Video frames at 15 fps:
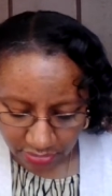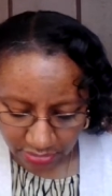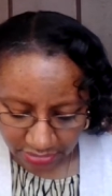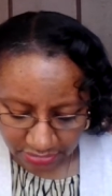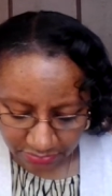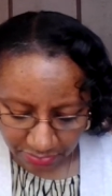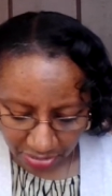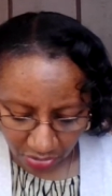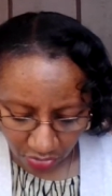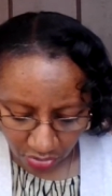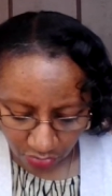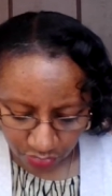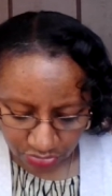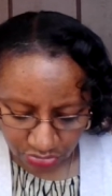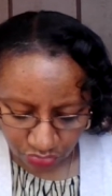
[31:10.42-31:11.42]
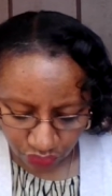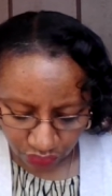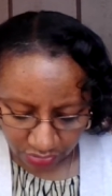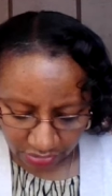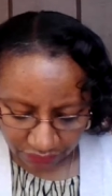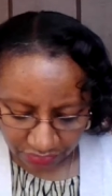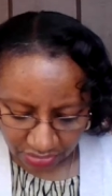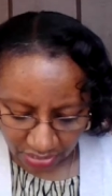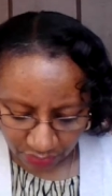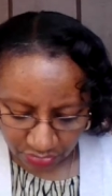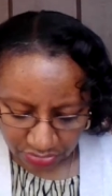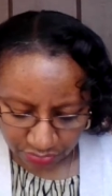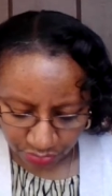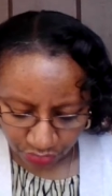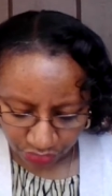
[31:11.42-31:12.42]
Thus my heart was grieved and I
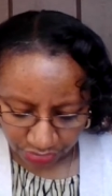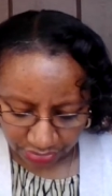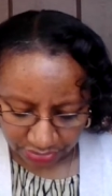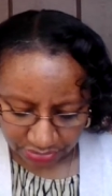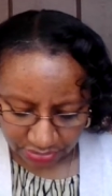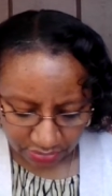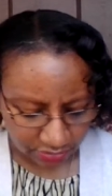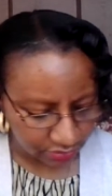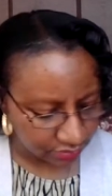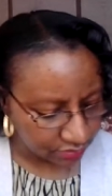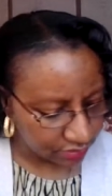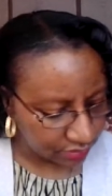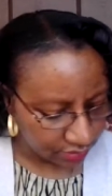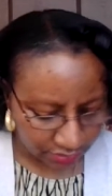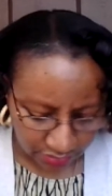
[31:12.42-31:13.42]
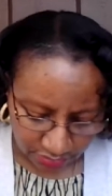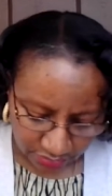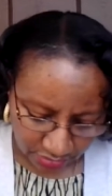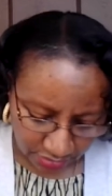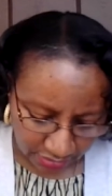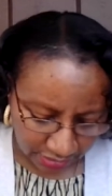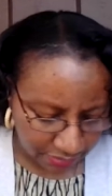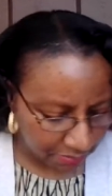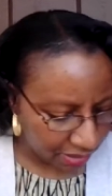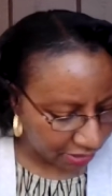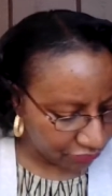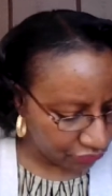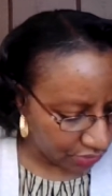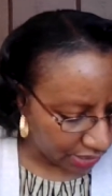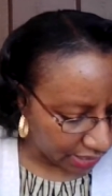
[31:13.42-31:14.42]
was pricked in
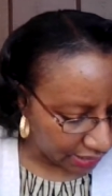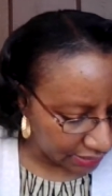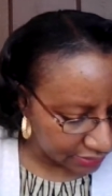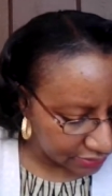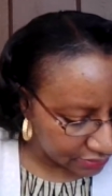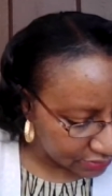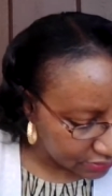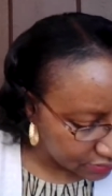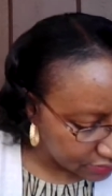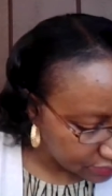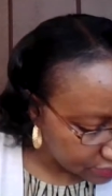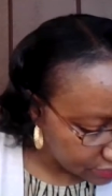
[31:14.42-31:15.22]
my reins.